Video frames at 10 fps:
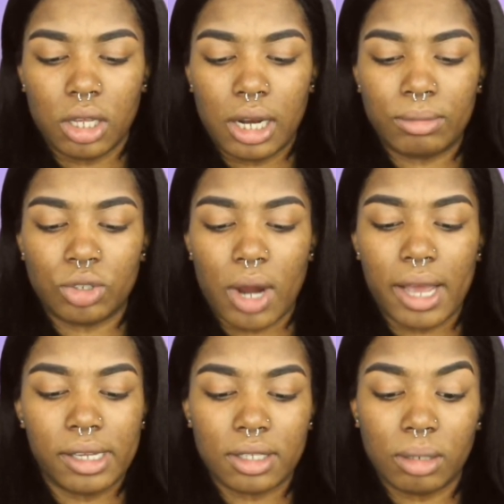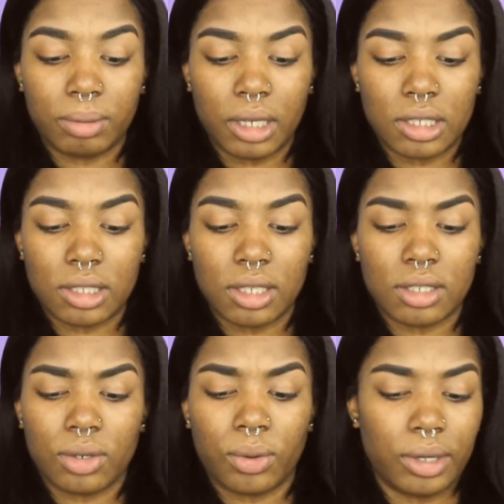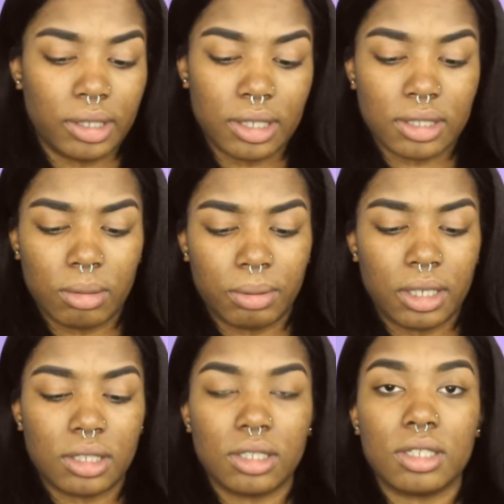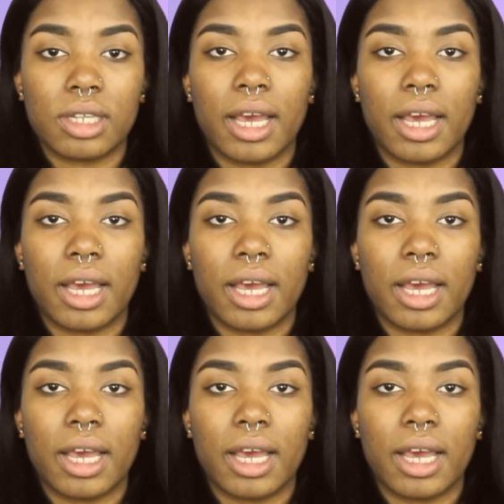And I'm dry in some places and oily in some places.